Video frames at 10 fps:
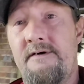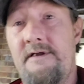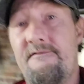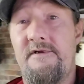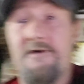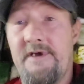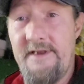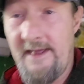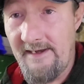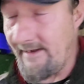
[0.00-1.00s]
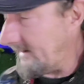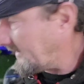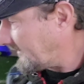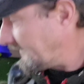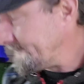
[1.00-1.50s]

I'll have a look at that later.